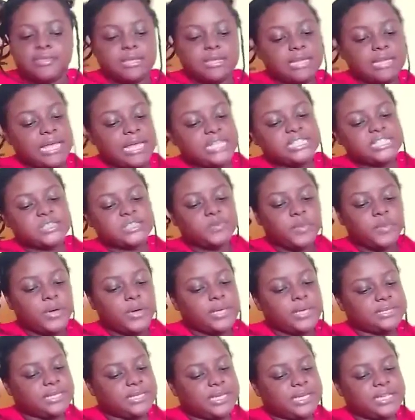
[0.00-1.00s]
The next
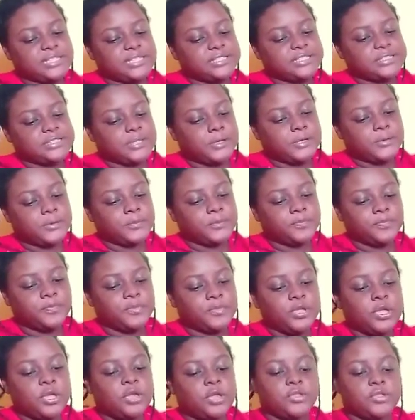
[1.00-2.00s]
point is,
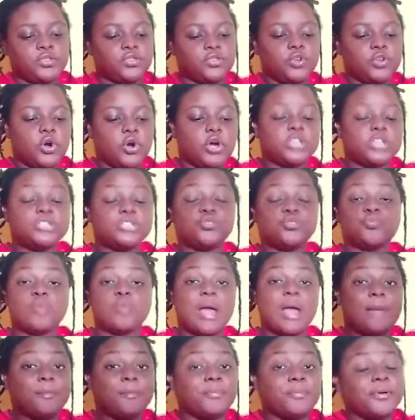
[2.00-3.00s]
don't
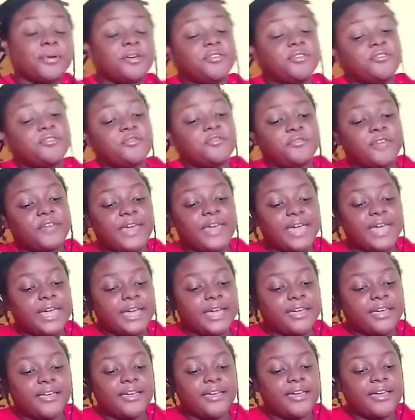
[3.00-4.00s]
wrap
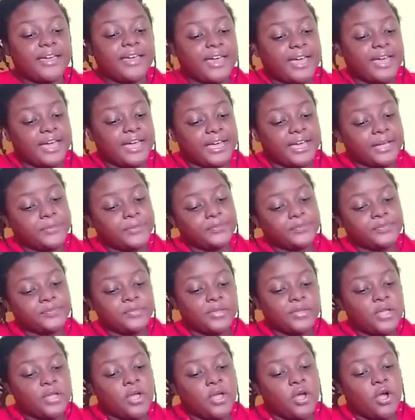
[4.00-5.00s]
fake hair
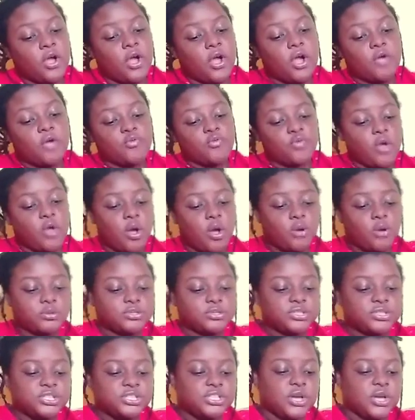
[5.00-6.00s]

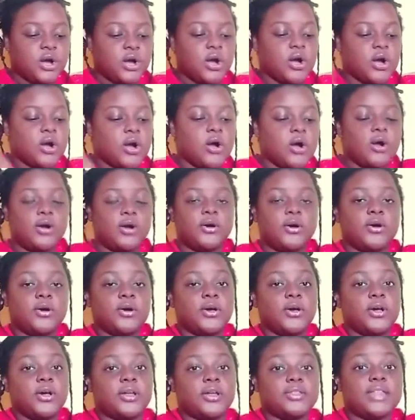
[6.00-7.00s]
around your
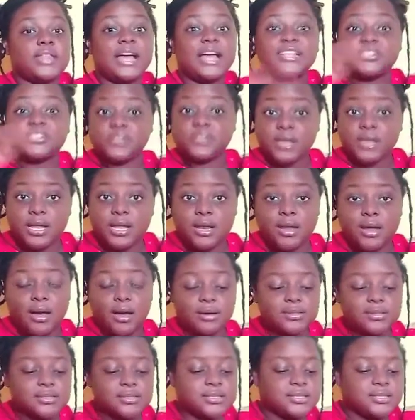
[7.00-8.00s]
natural
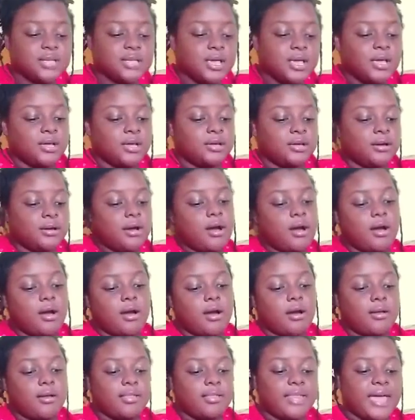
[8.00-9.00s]
locks,
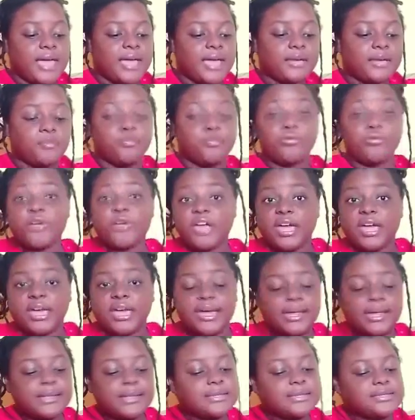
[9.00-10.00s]
or like
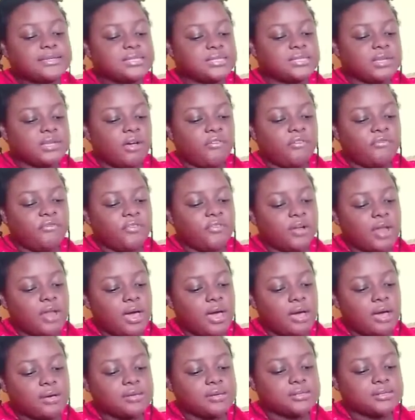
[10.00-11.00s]
braids, full
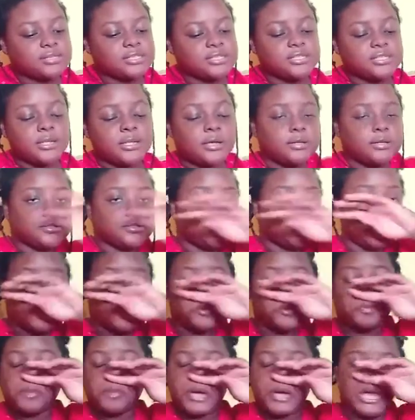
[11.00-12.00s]
locks, to
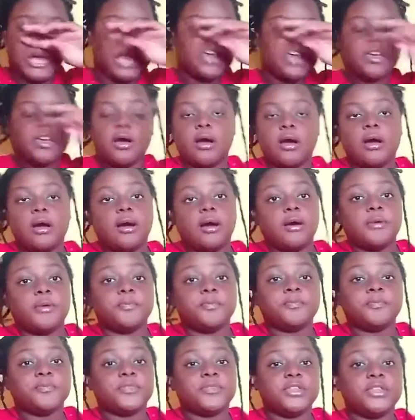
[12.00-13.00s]
repair
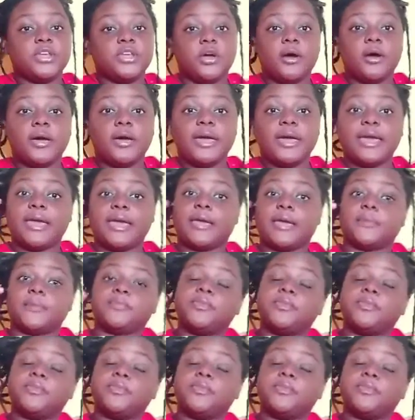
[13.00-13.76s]
your hair.